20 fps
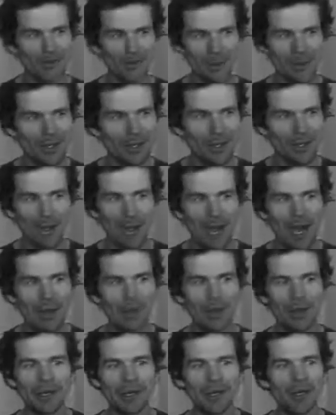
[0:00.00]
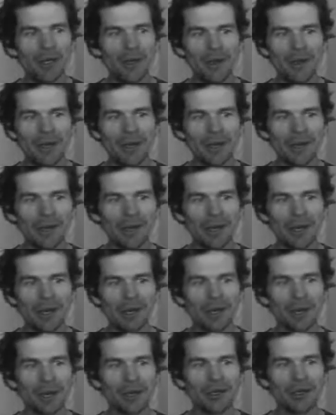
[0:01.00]
When you got a power meter, it's
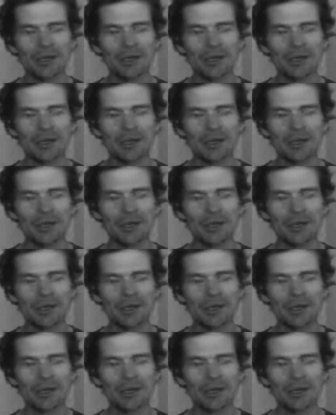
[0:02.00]
like going